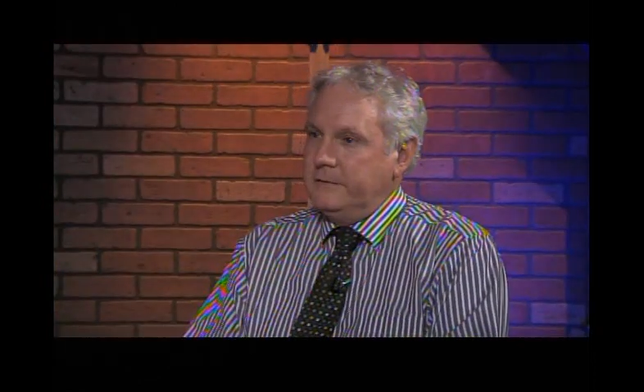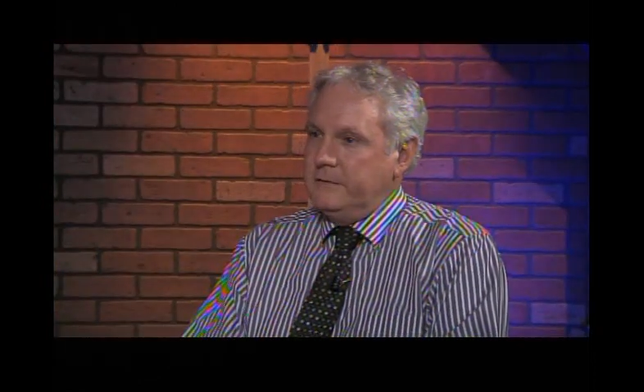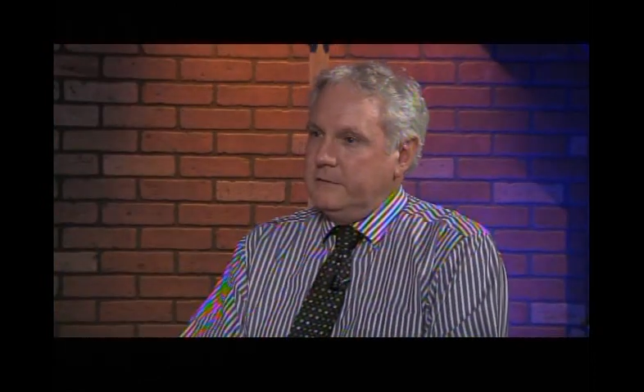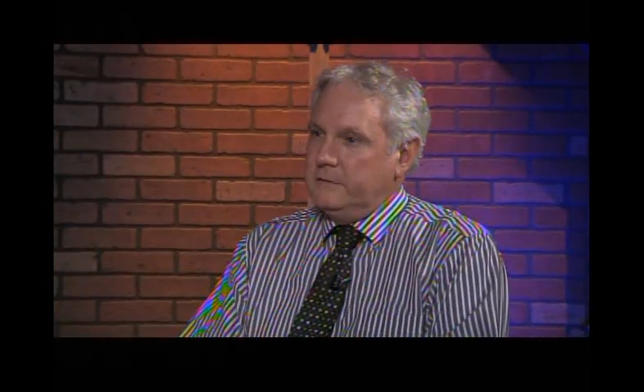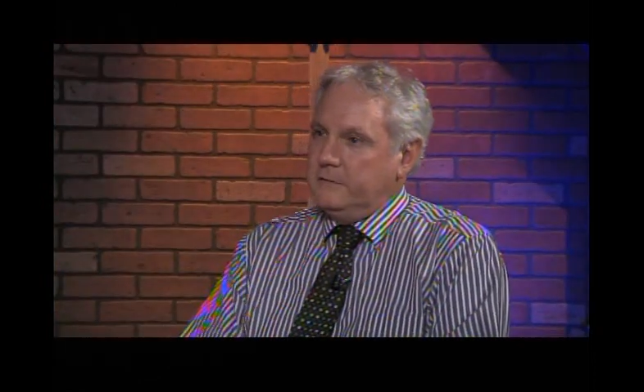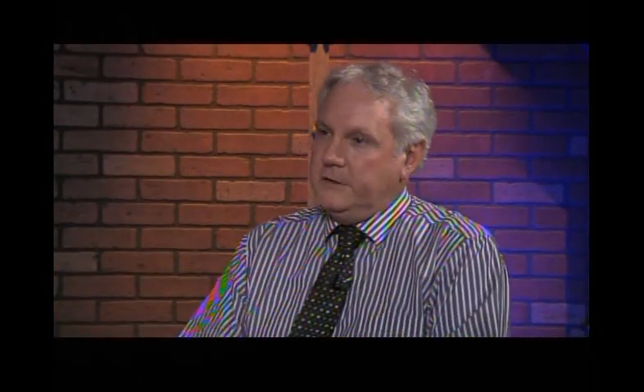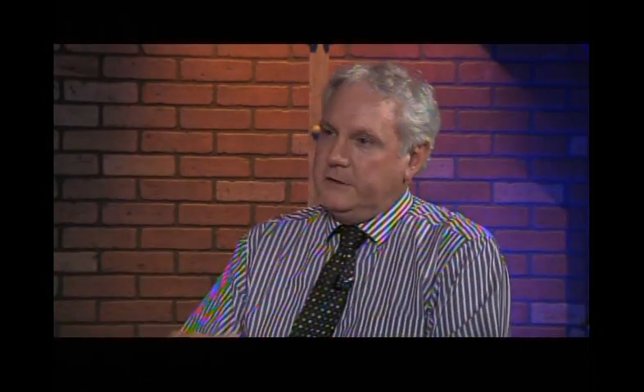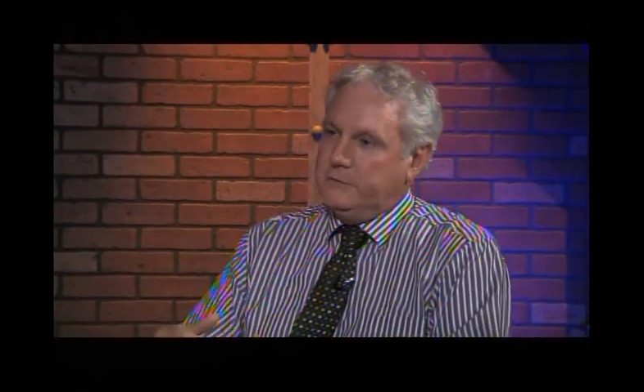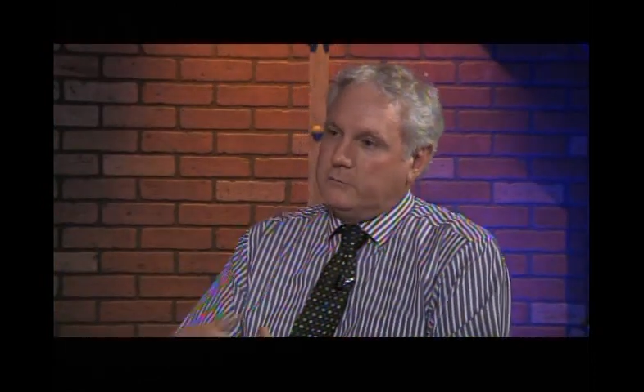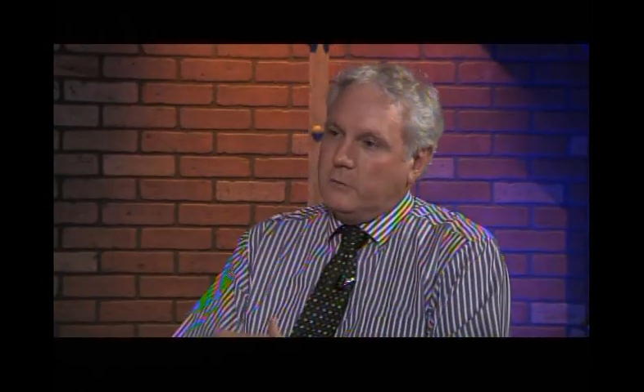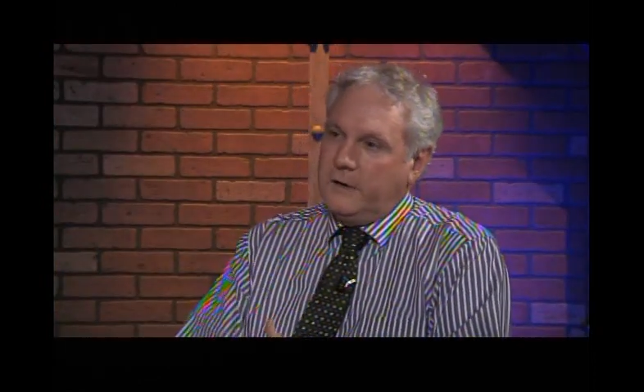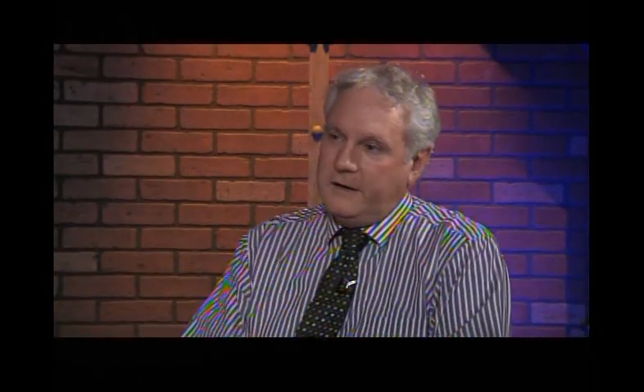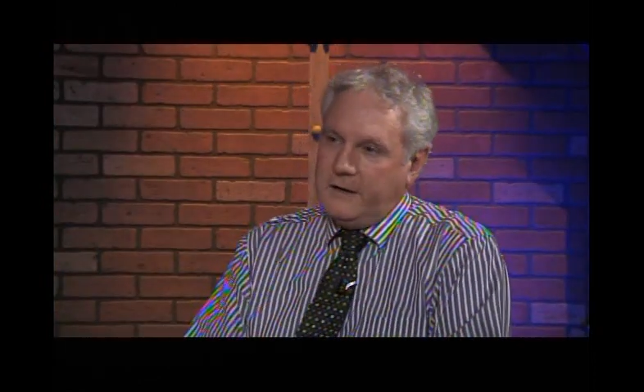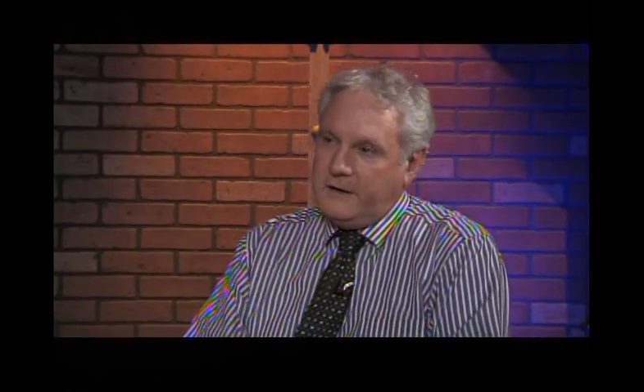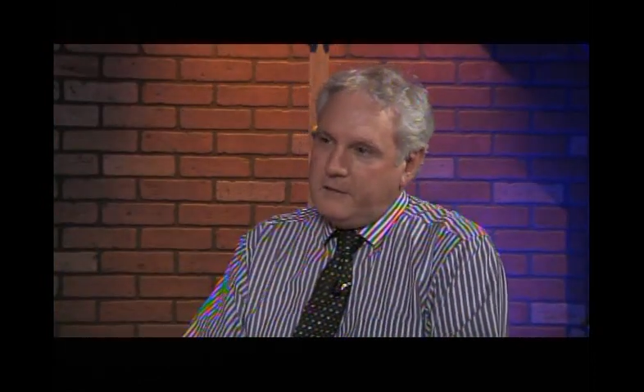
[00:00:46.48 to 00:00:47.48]
leads
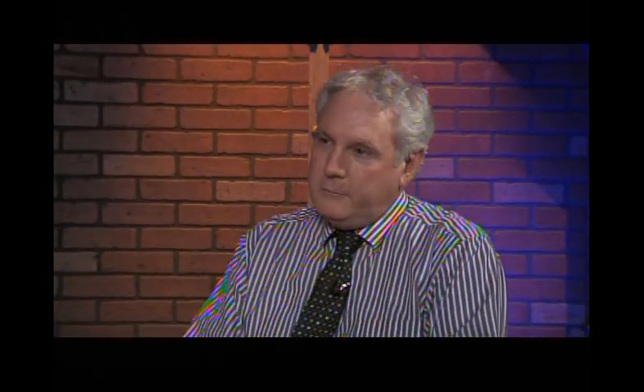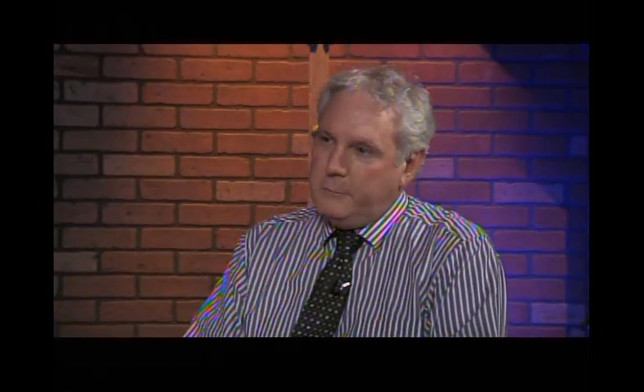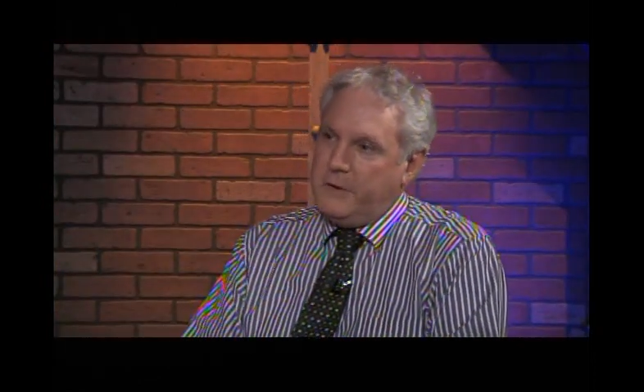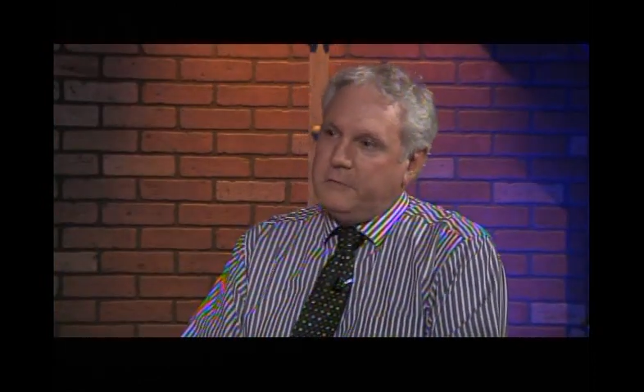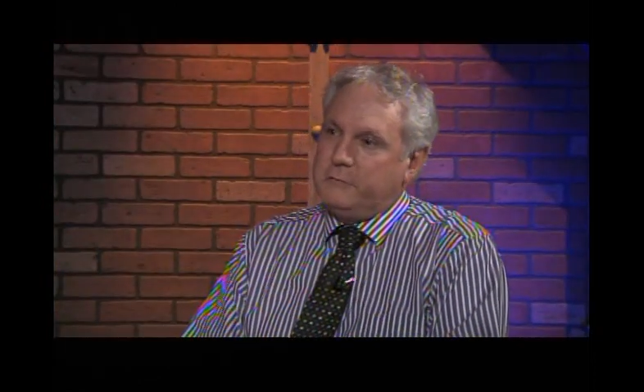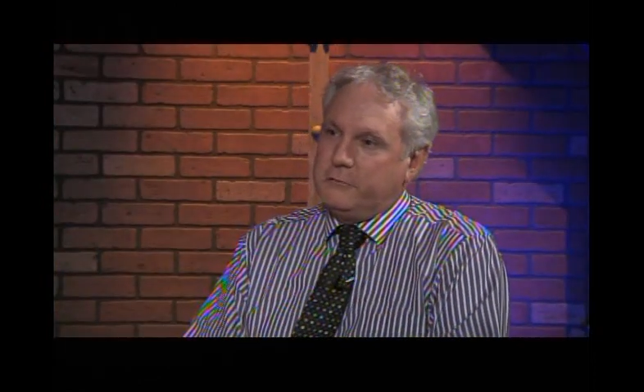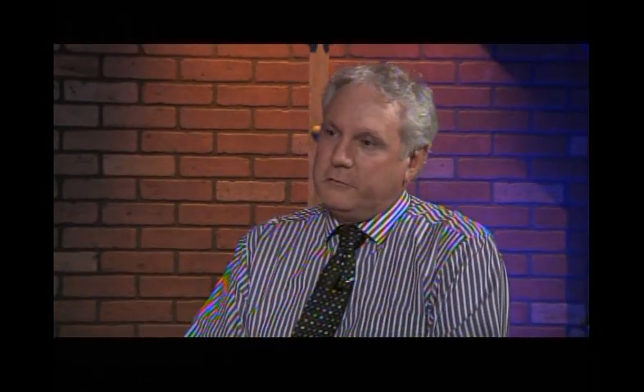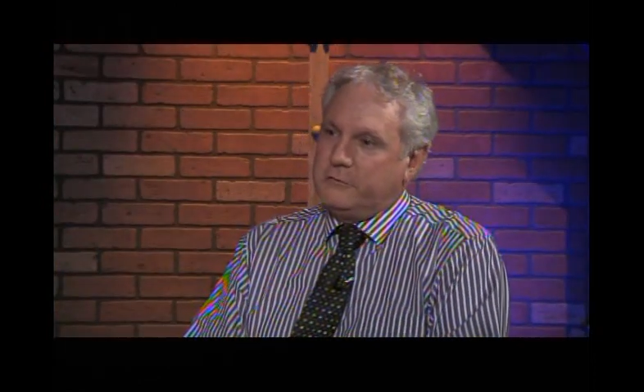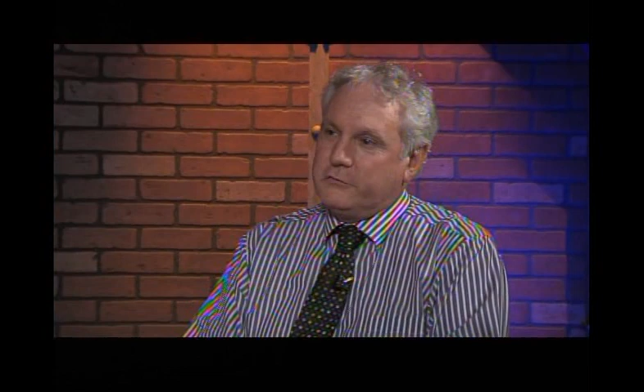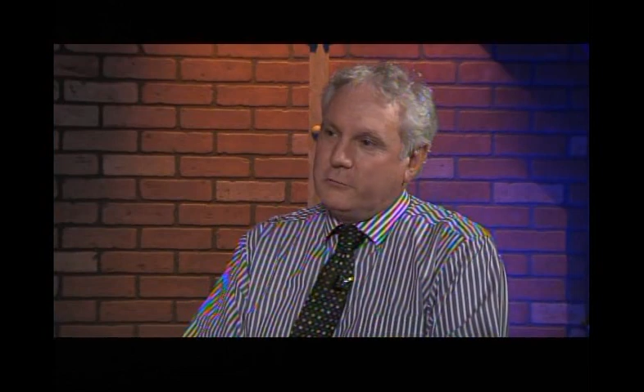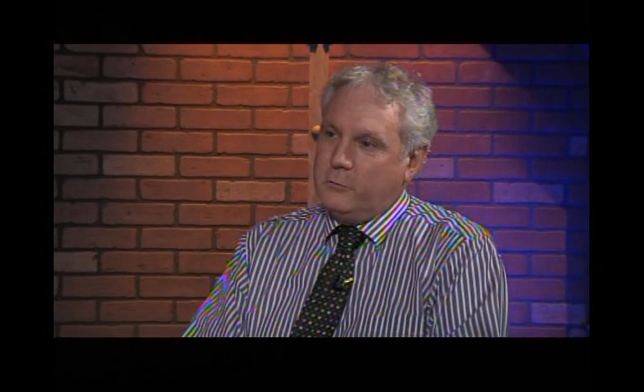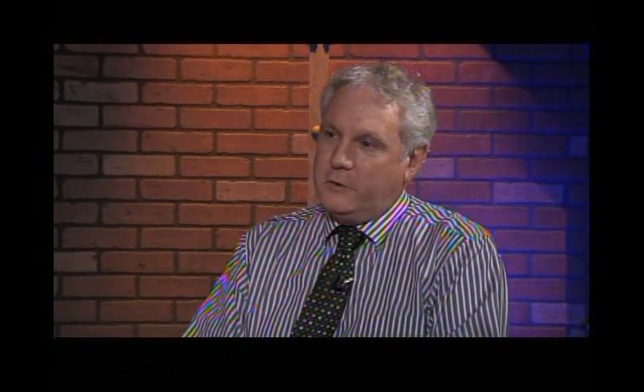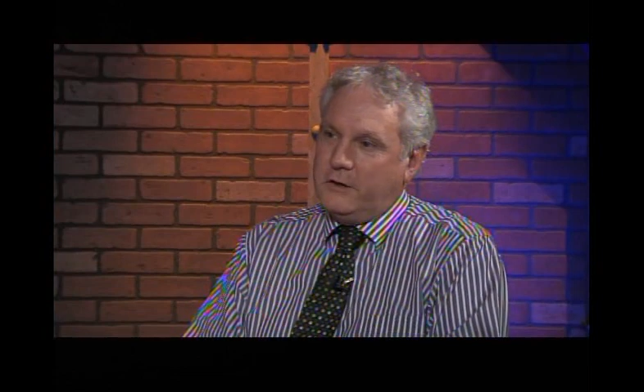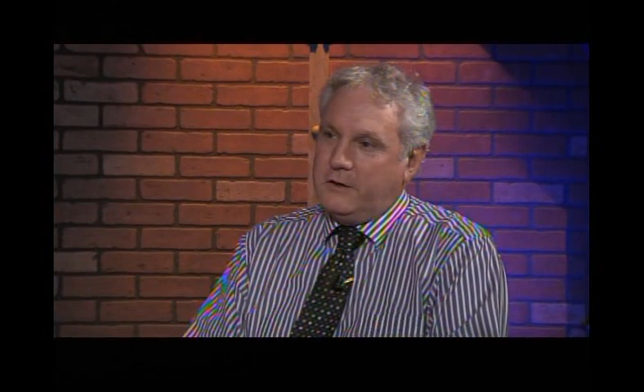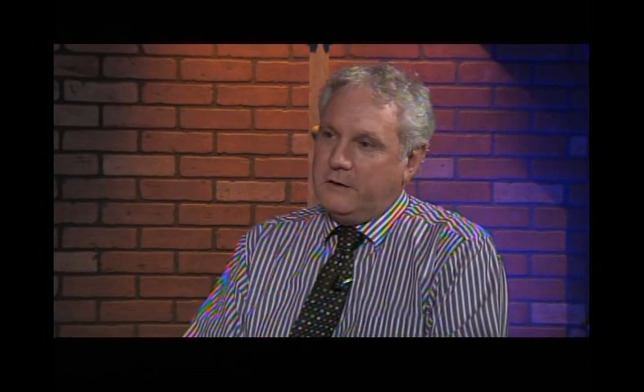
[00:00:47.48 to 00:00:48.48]
right out of Medford
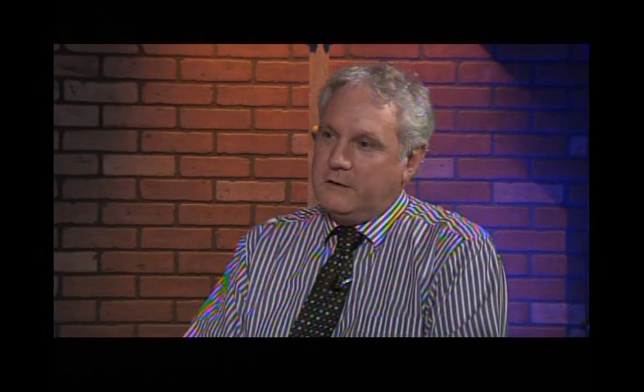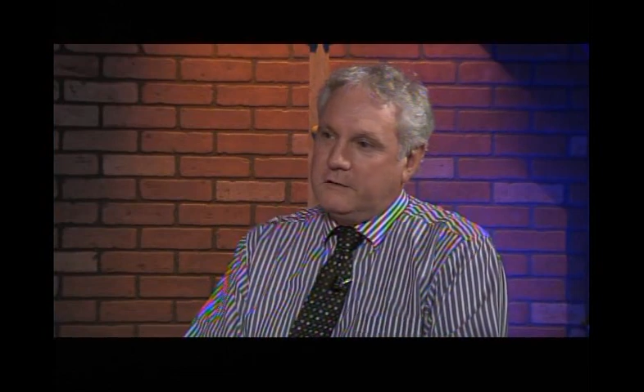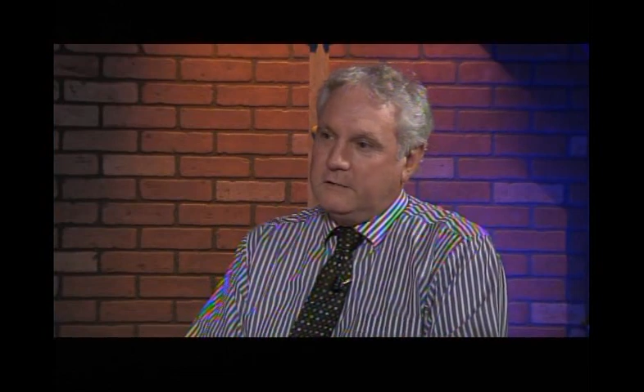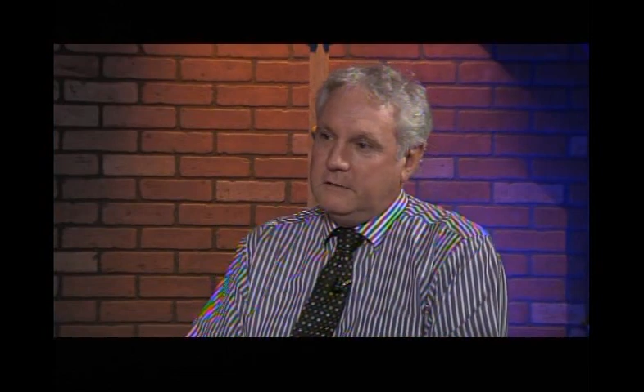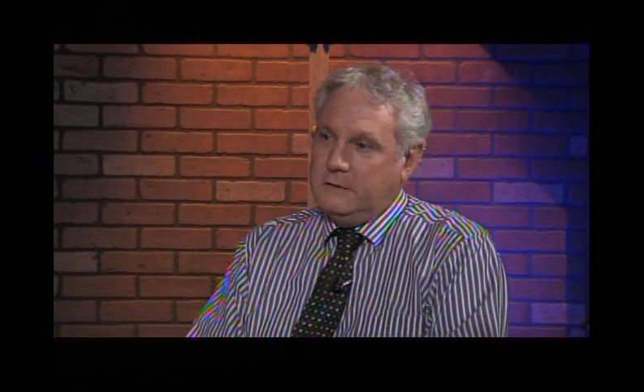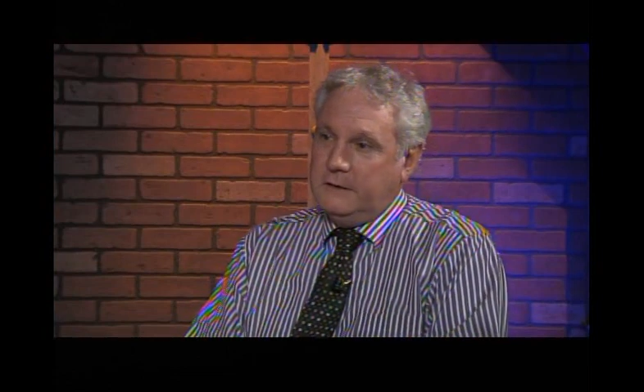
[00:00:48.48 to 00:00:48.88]
Square.